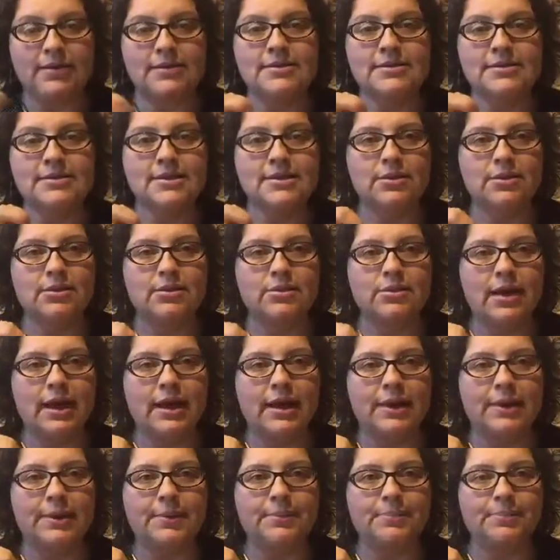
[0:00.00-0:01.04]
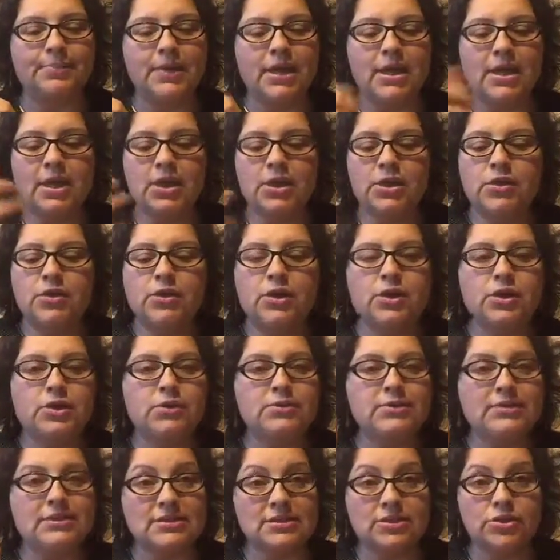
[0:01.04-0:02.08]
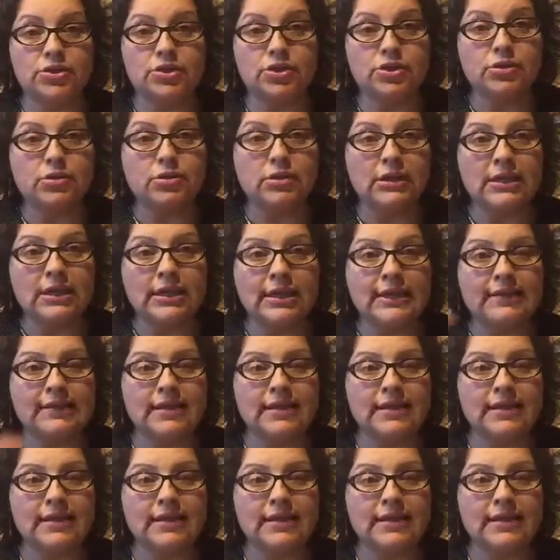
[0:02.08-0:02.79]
So you can use these internally,